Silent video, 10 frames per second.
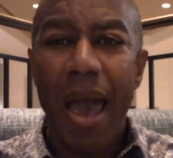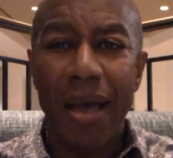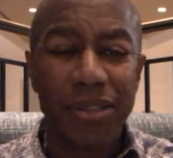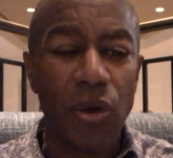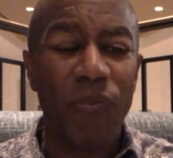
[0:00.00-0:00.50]

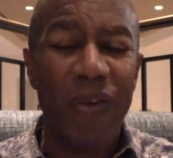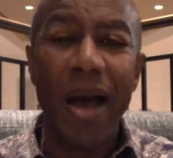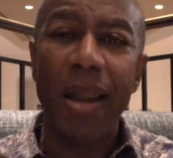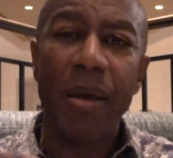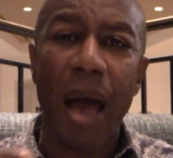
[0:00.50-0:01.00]
And so
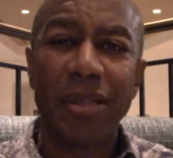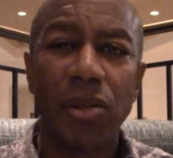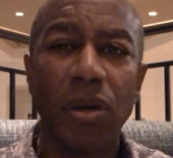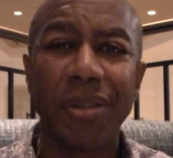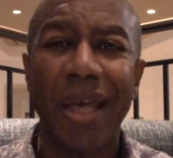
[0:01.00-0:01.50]
finally, I
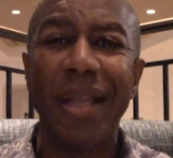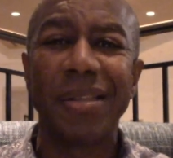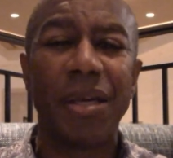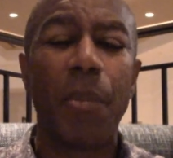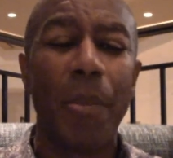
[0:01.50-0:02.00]
started getting
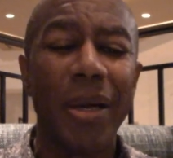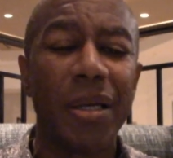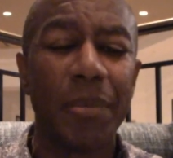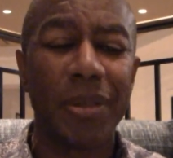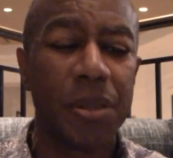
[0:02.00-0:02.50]
some
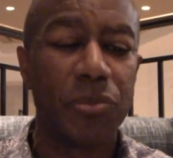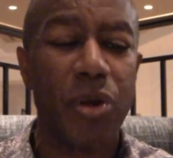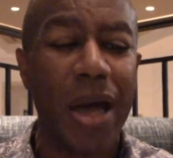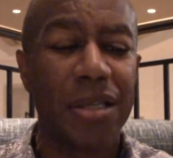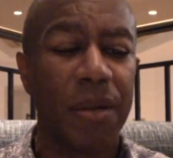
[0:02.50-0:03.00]
momentum and some
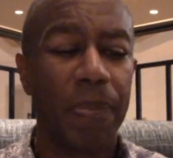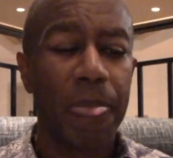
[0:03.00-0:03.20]
traction.